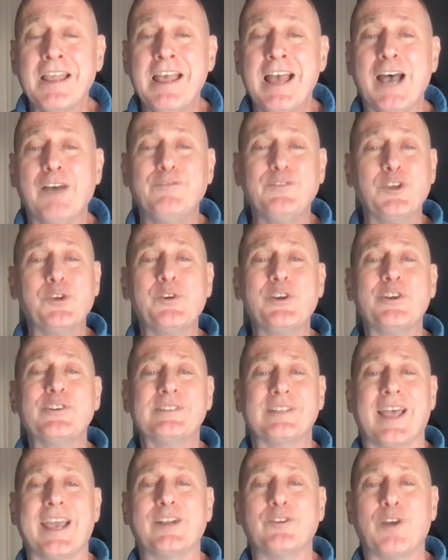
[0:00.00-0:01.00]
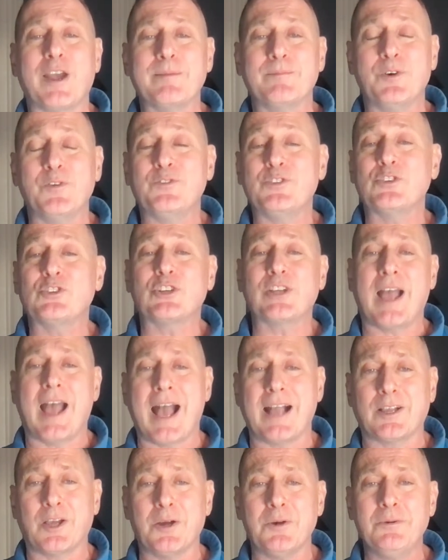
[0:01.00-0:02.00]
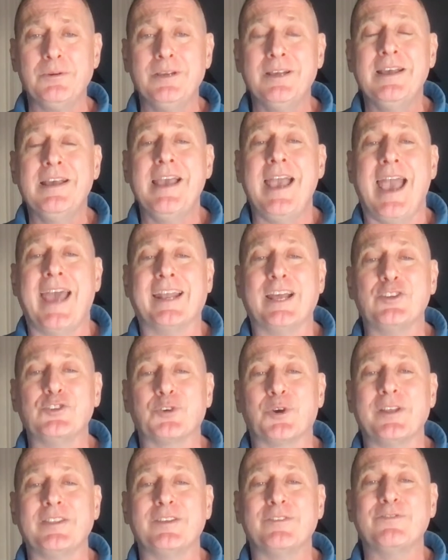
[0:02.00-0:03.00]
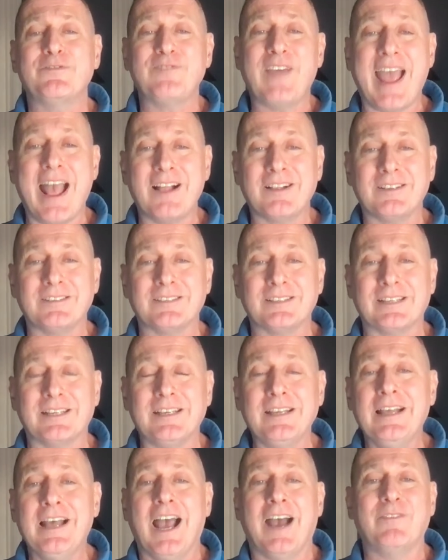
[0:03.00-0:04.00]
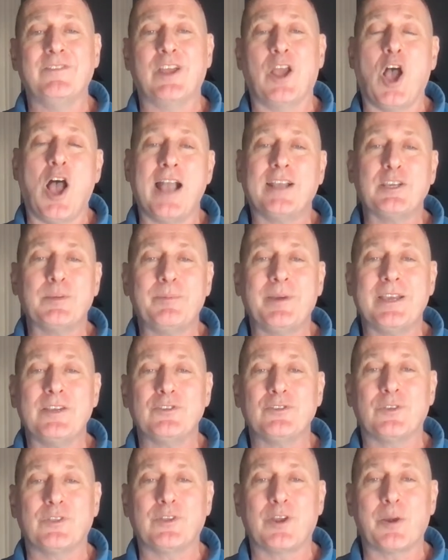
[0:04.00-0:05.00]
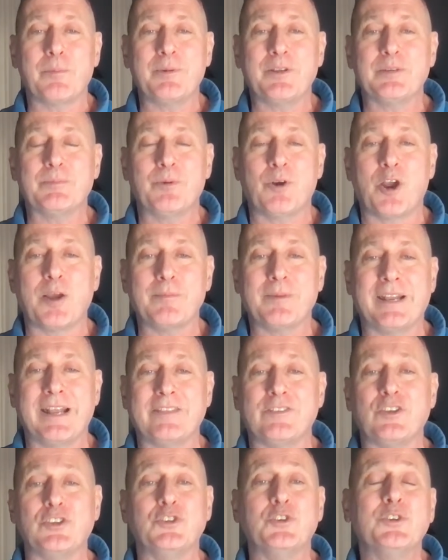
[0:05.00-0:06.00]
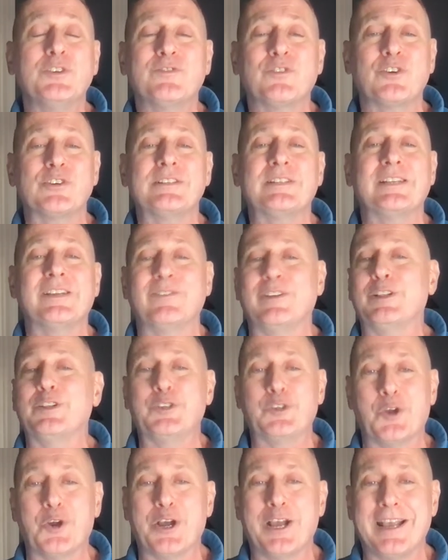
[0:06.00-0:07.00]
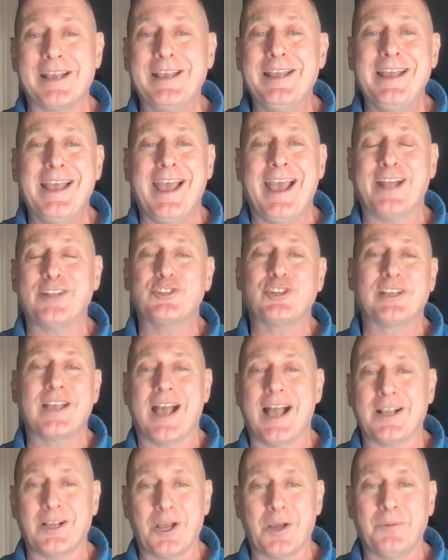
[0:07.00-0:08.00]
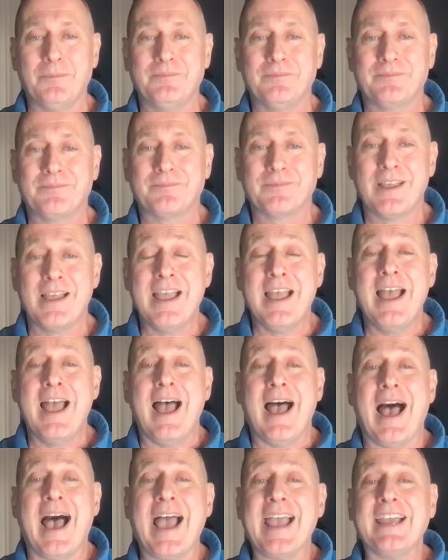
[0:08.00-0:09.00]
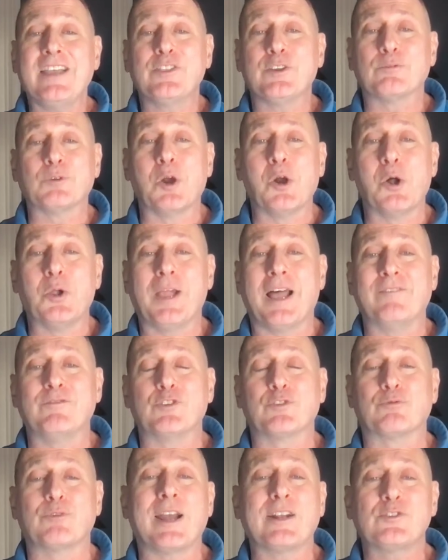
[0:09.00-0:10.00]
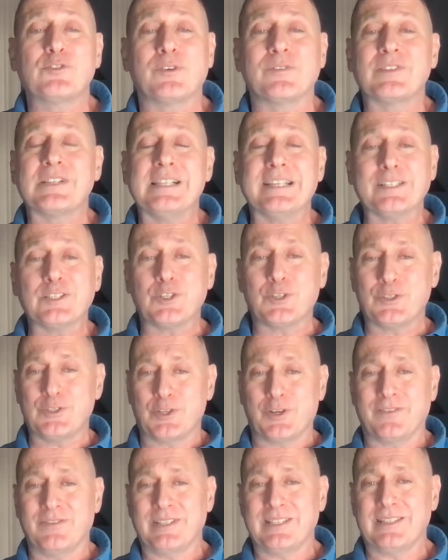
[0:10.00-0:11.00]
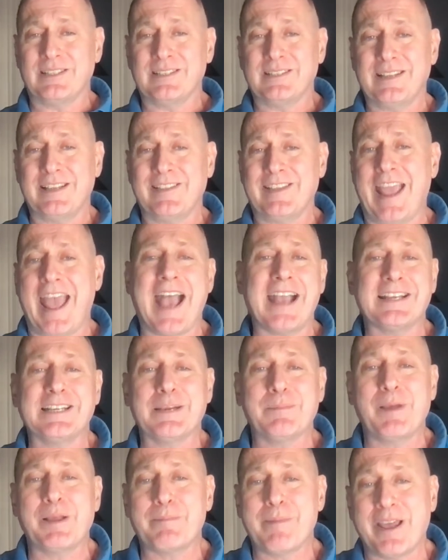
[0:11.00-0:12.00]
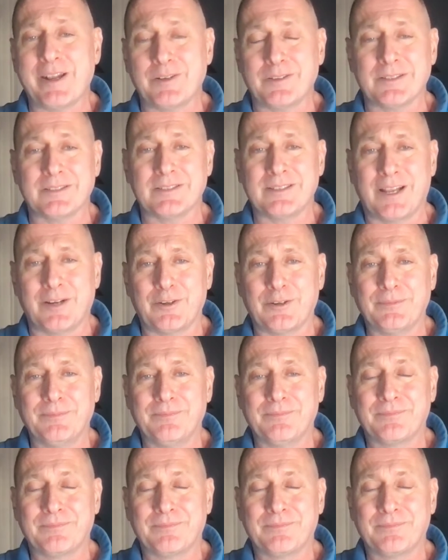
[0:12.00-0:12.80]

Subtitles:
A few years later, I moved to Chicago and I joined the faculty of the Occupational Therapy Department at the University of Illinois at Chicago. I had the role of Director of Clinical Services in the Academic Medical Center.